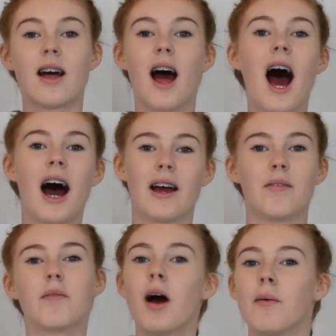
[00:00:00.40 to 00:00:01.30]
Hi,
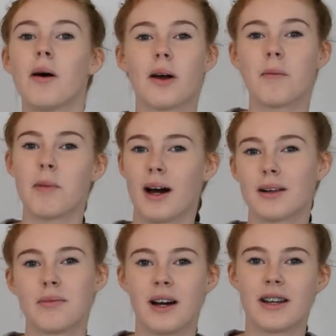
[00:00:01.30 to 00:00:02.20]
welcome back
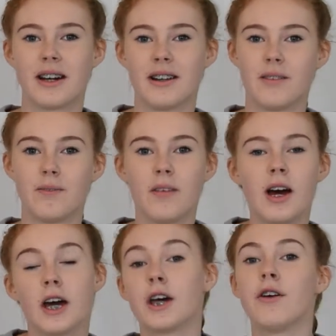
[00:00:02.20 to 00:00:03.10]
to my channel.
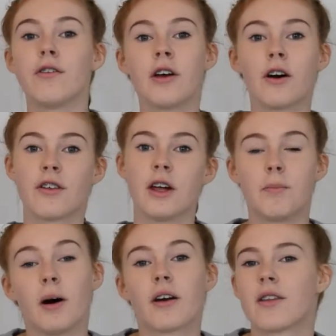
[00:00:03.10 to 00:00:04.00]
Curiosity
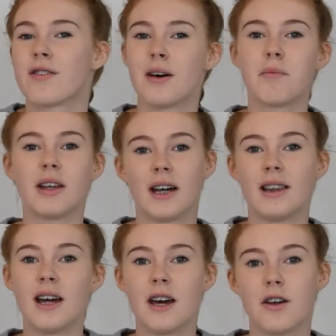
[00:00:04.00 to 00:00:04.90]
Box have sent me their
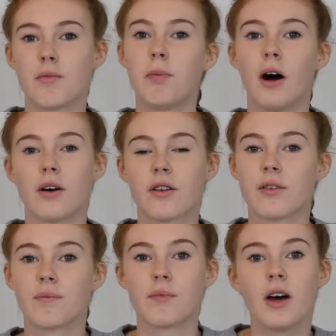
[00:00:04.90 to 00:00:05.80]
latest box,
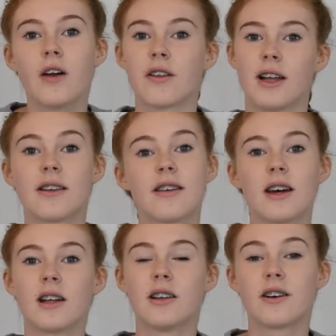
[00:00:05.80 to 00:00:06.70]
so let's take
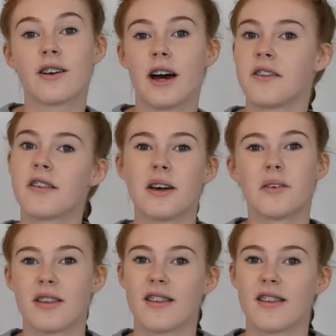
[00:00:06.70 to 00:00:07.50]
a look and see what's